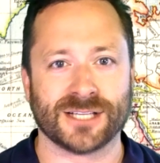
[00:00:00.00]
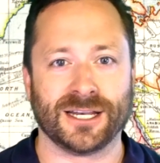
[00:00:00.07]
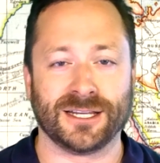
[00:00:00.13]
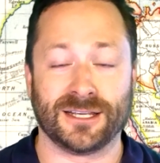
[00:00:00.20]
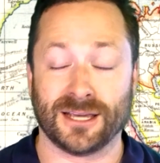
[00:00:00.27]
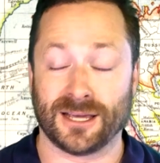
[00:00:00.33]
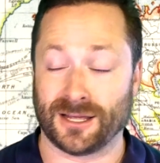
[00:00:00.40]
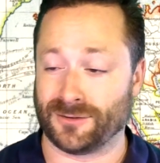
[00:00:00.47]
And
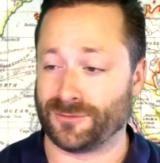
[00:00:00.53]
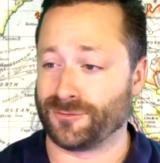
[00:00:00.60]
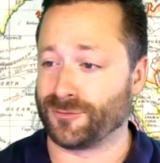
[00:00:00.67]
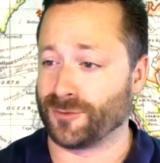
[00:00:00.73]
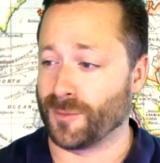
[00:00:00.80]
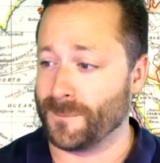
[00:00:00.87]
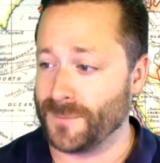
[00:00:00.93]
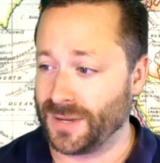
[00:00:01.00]
again,
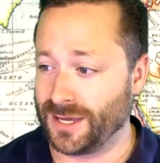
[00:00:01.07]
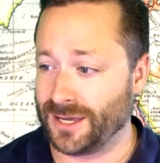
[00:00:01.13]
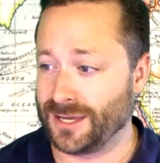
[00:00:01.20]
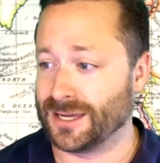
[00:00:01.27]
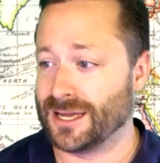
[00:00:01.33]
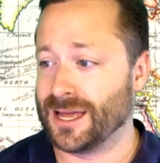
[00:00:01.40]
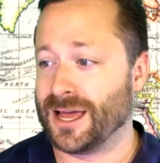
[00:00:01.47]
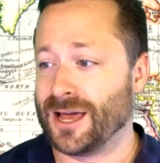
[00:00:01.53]
for
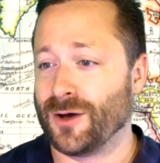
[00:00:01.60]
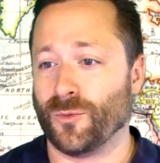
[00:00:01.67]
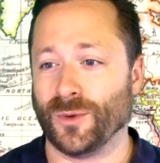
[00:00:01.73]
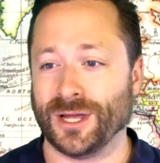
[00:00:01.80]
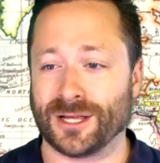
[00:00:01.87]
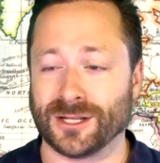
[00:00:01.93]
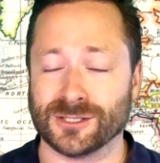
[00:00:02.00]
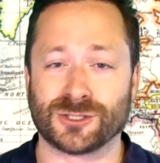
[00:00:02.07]
me,
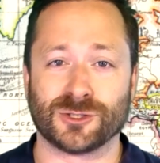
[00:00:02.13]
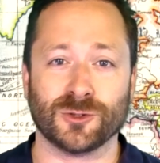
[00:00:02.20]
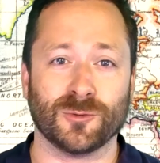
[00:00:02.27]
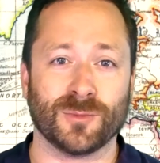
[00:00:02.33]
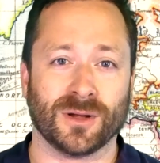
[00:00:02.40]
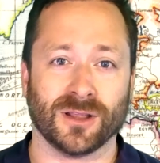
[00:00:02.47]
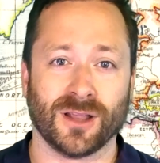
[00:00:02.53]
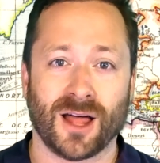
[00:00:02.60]
we
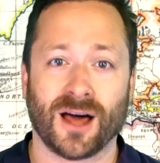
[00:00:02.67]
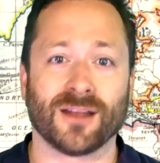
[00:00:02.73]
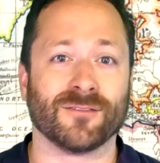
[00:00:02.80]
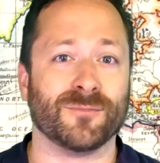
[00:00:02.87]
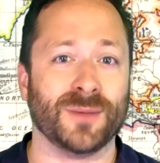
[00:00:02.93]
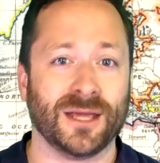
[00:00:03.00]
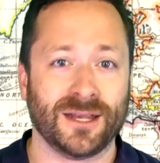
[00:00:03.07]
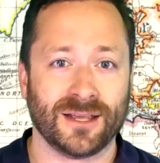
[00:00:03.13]
consume a lot
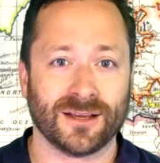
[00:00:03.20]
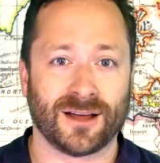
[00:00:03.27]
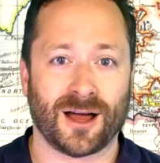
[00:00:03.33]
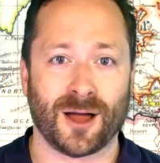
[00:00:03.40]
of media.